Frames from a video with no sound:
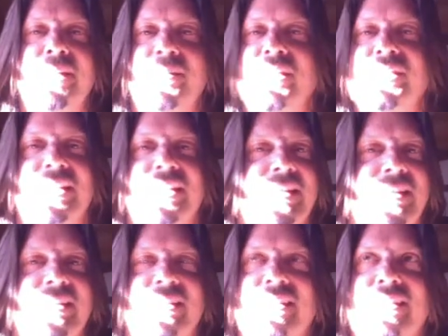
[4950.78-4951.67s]
The
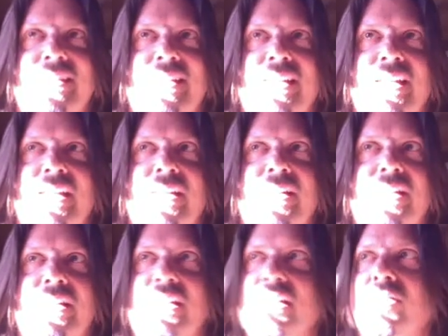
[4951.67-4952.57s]
music.
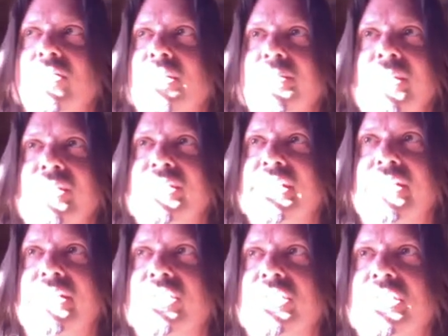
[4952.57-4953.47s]
The
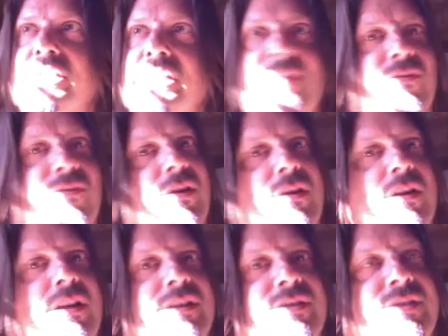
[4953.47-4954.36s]
music just
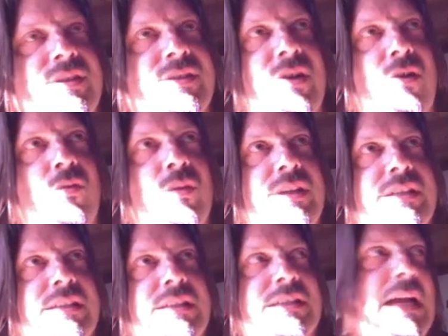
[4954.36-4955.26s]
never is
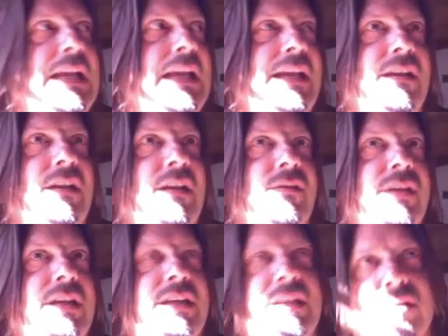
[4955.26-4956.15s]
always exciting.
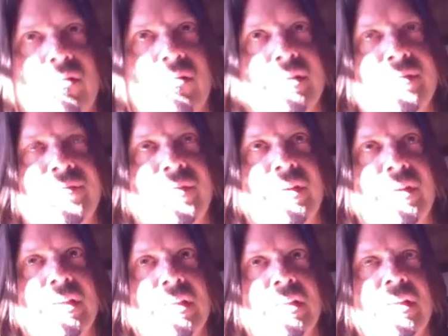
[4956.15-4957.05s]
The gear is
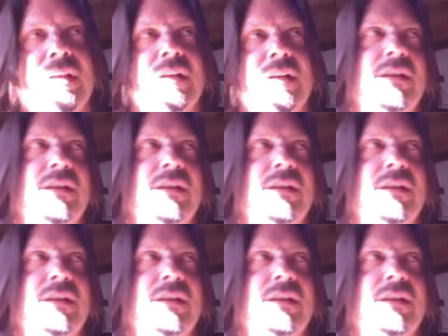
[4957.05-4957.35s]
fun.